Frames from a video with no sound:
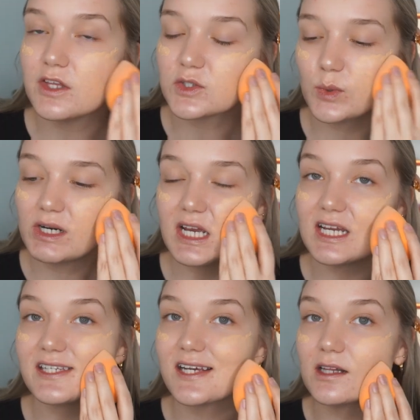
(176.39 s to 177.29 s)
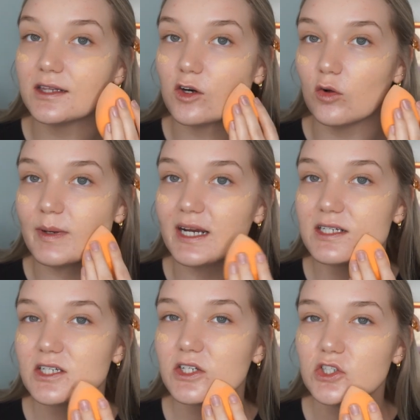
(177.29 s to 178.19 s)
This one is a little
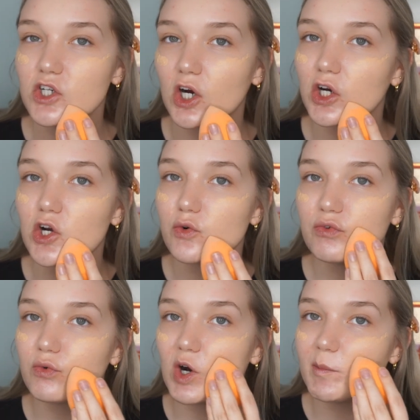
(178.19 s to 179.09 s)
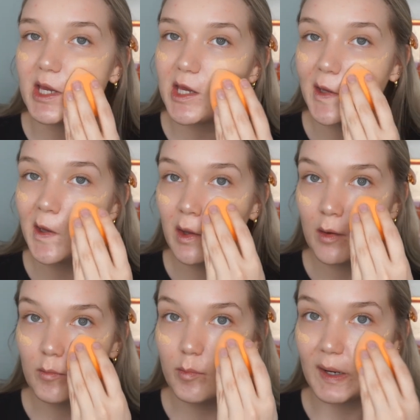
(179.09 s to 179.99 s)
bit dark for me,
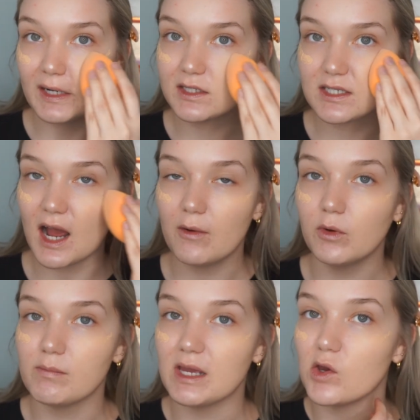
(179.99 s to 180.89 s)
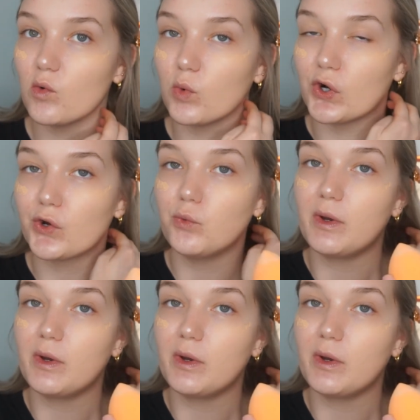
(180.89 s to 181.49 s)
but I will make it work